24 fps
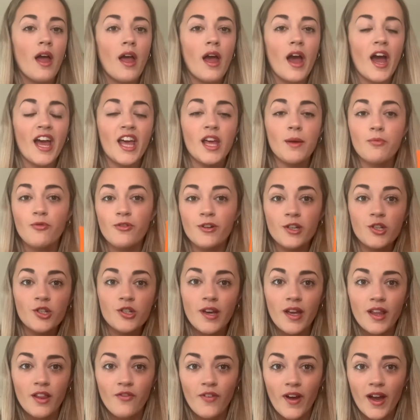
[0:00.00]
I
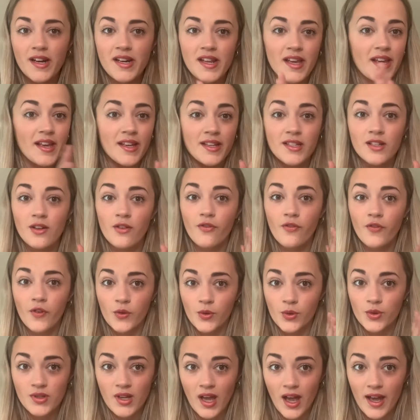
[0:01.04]
appreciate the fact it is full
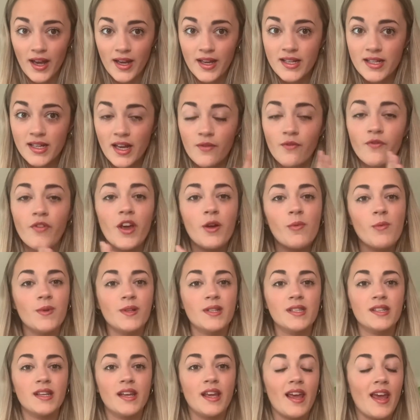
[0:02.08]
size, and vitamin
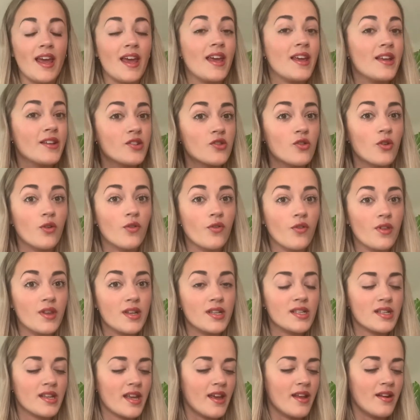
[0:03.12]
C is good for the
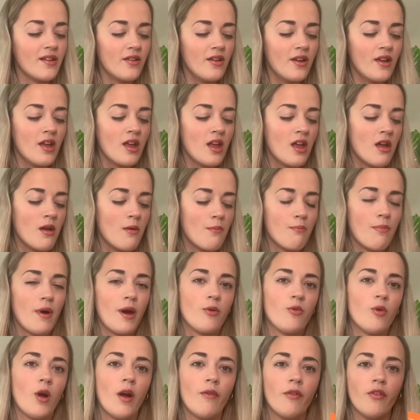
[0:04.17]
skin, but I'd
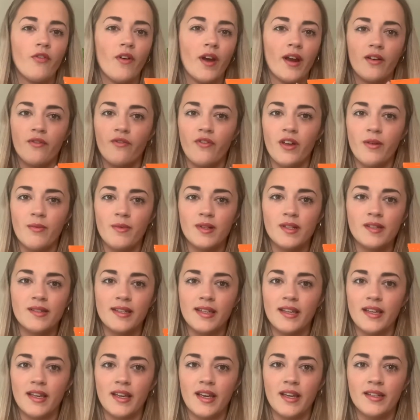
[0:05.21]
rather find vitamin
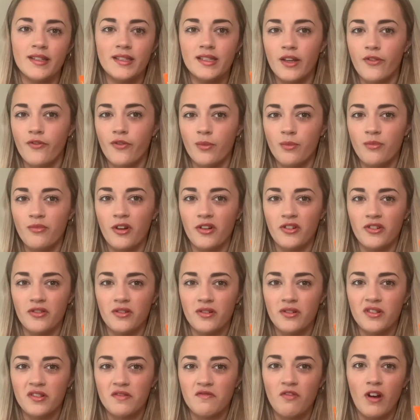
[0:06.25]
C in a different
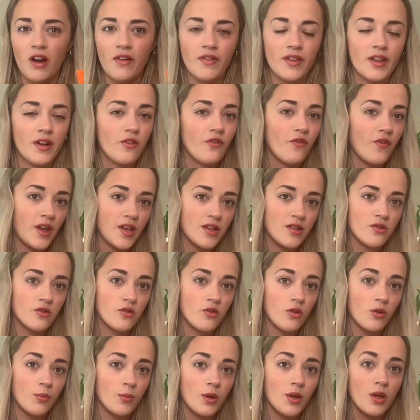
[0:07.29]
product rather than a face
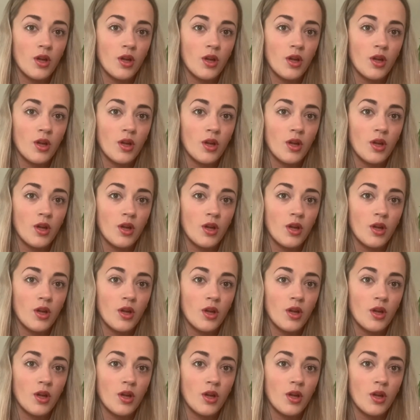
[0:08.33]
scrub,